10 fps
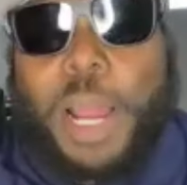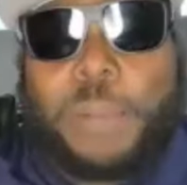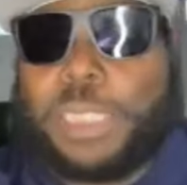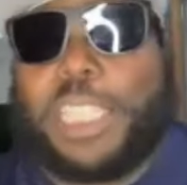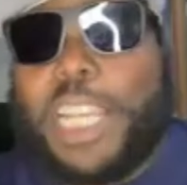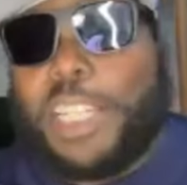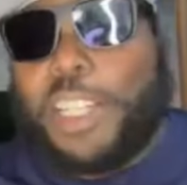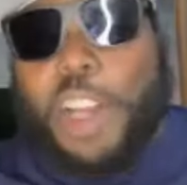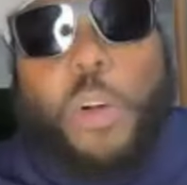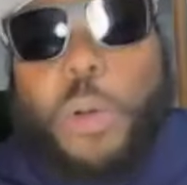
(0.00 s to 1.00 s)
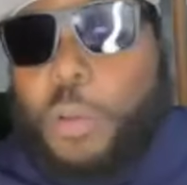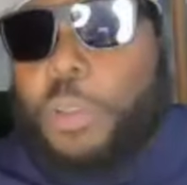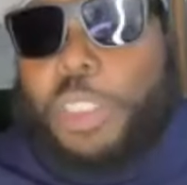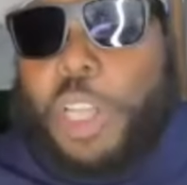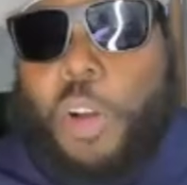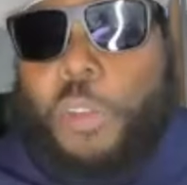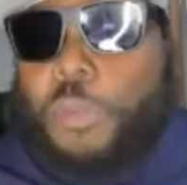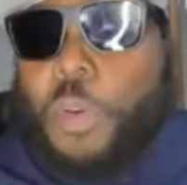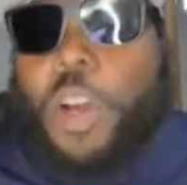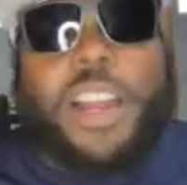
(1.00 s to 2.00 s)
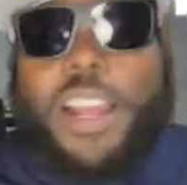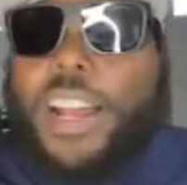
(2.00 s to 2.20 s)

I'm just letting it know what it was known for.